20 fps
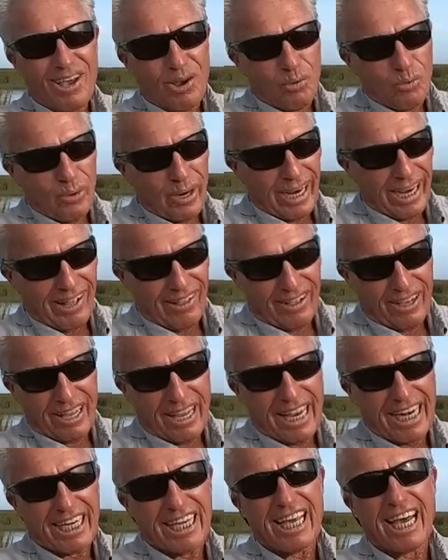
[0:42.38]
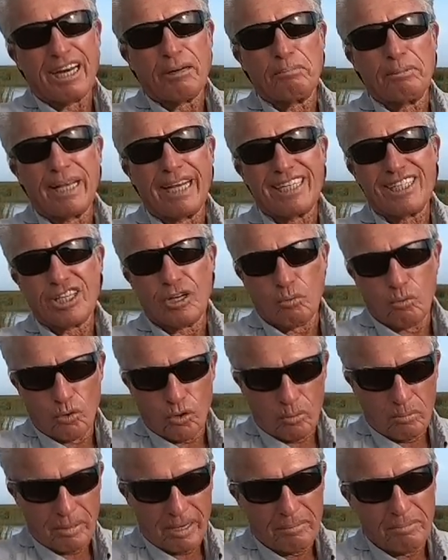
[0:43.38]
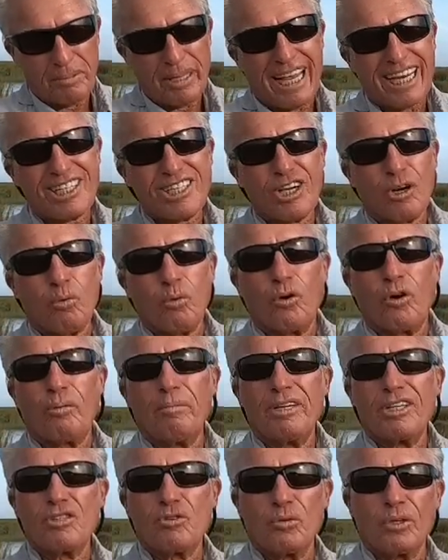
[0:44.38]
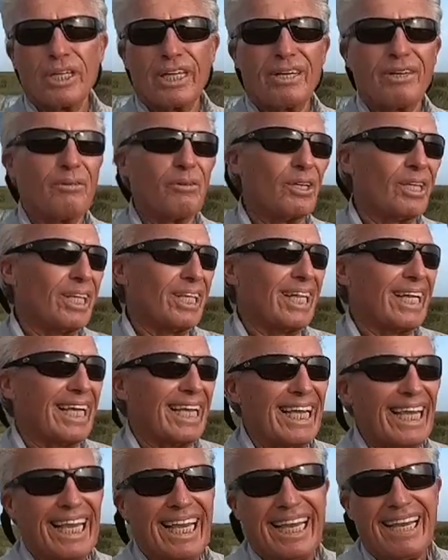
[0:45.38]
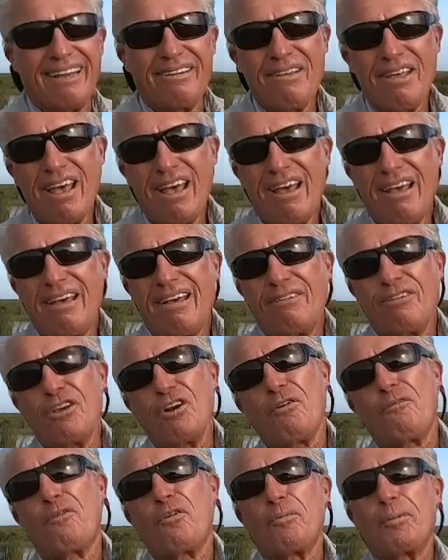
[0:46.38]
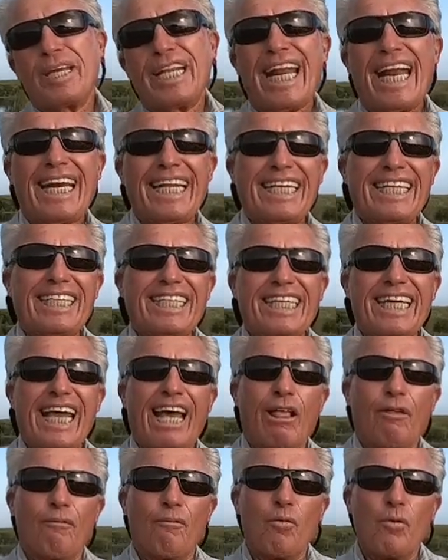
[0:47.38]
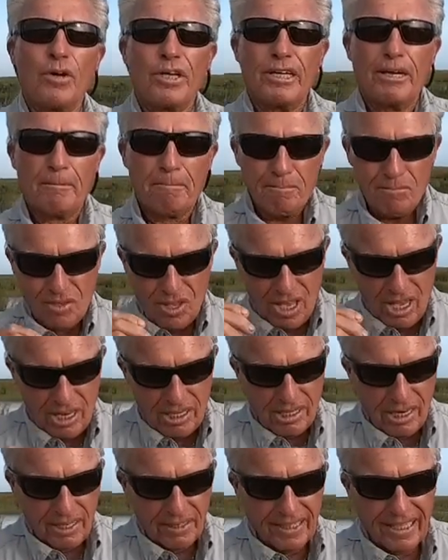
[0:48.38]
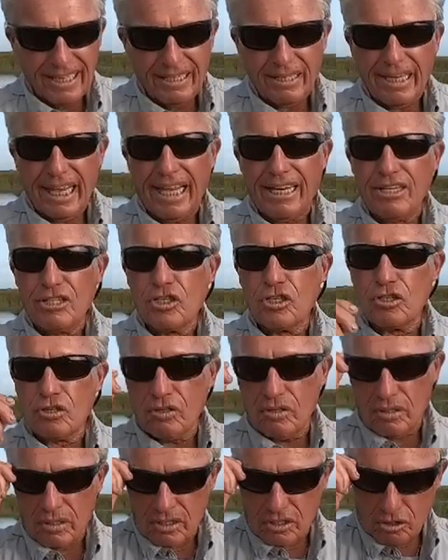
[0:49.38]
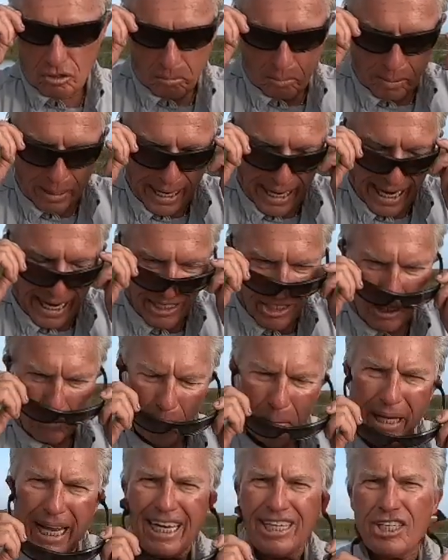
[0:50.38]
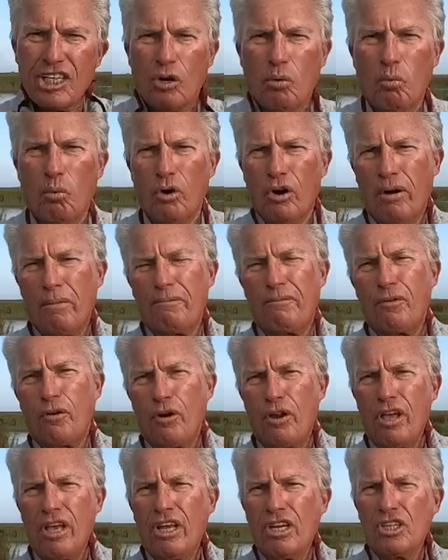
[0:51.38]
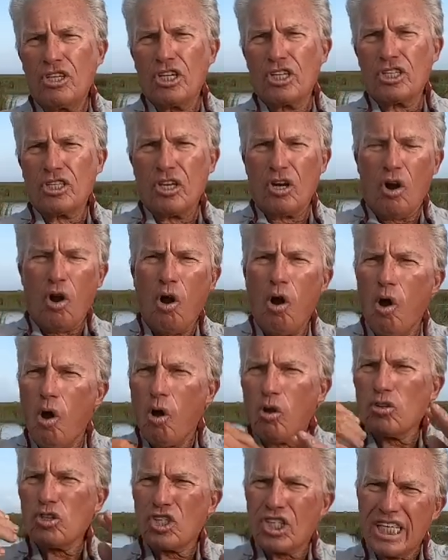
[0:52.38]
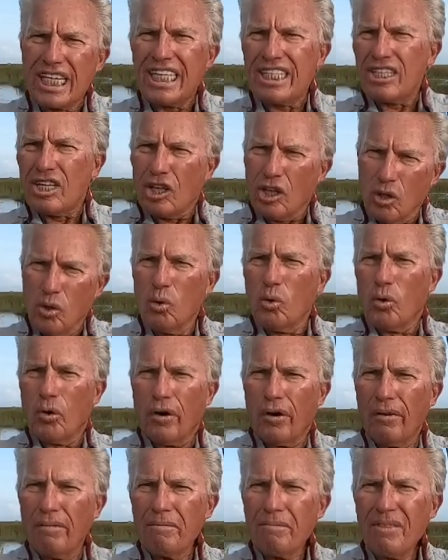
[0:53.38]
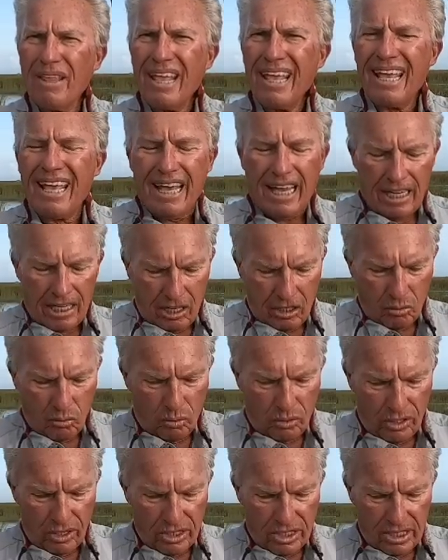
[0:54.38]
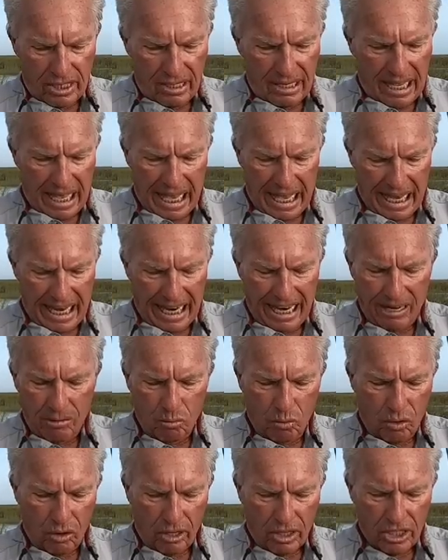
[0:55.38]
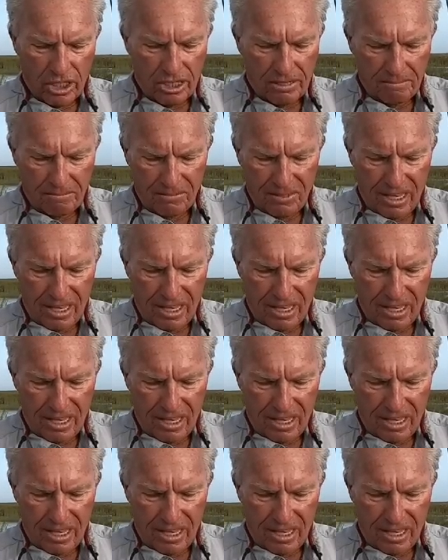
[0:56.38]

Well, any kind of plastic worm, but a plastic worm is really, really the king. You know, from Connecticut to California, nothing can s surpass the plastic worm for just an all-season lure. In other words, it works